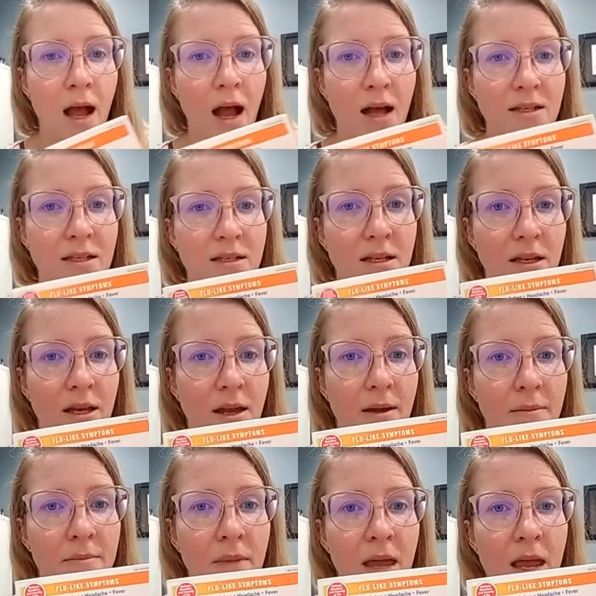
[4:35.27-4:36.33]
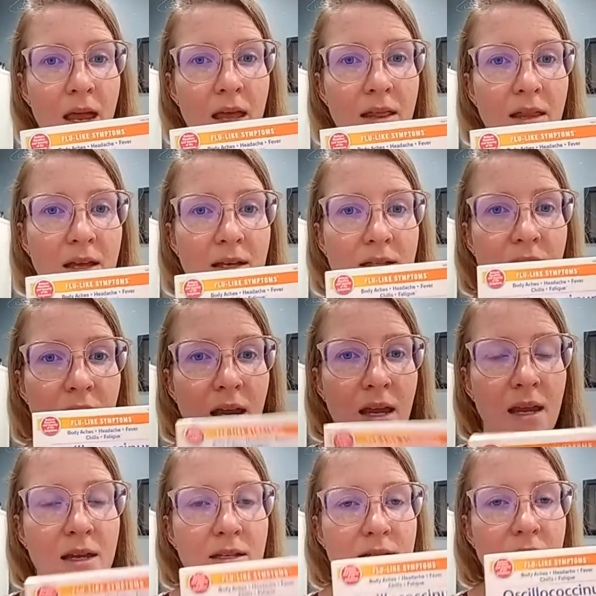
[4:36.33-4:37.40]
Oxalium, this
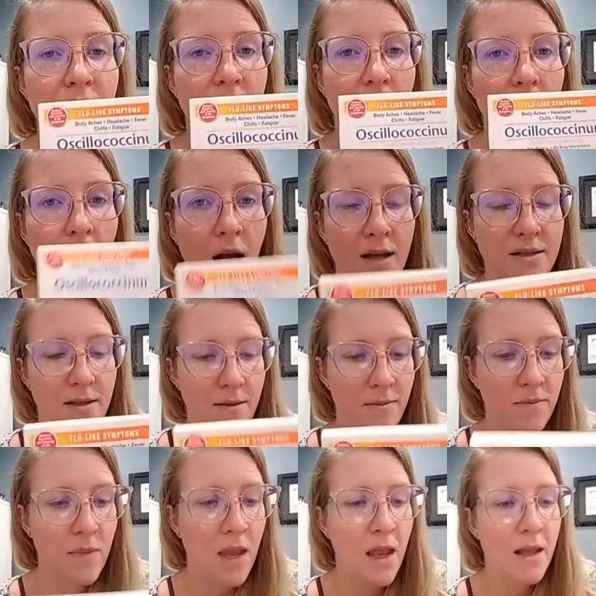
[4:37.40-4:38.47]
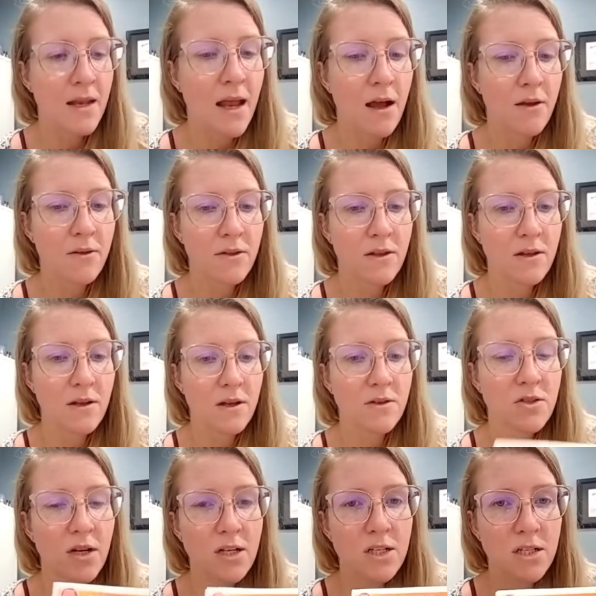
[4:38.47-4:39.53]
is awesome. Now, the
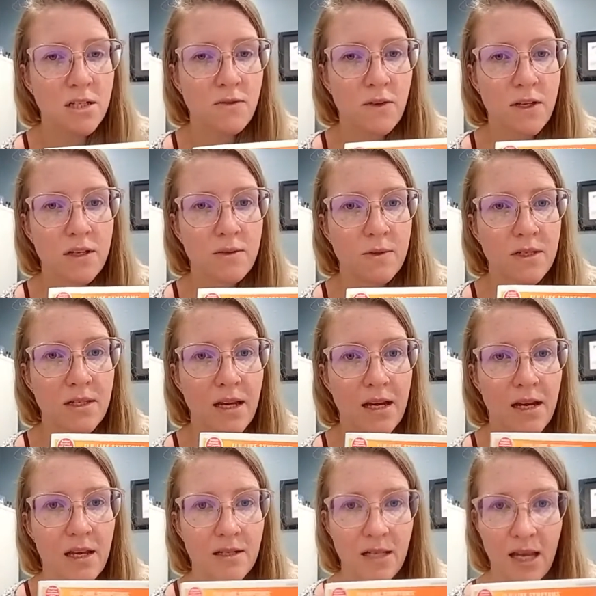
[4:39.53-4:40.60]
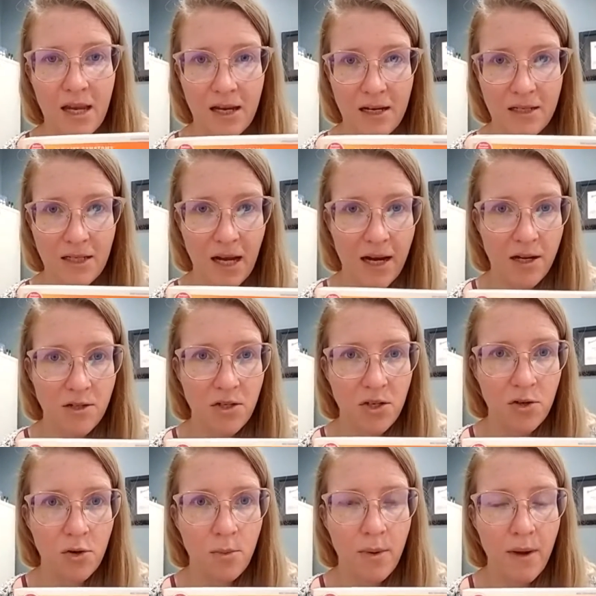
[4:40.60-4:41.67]
instructions for this one say to take an entire
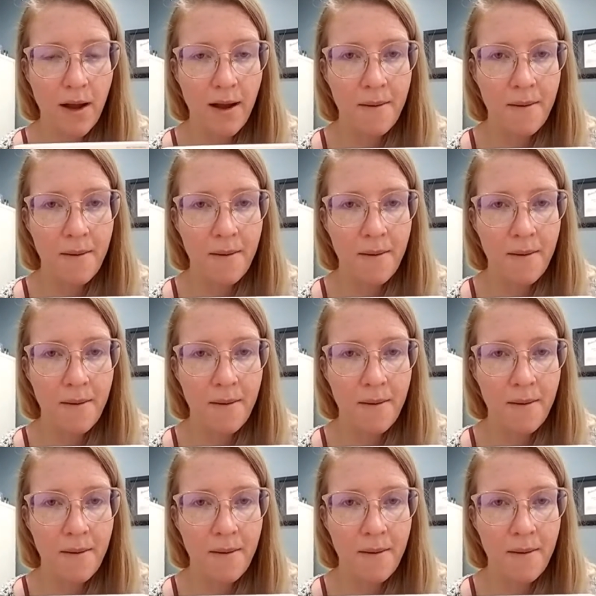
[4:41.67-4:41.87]
tube.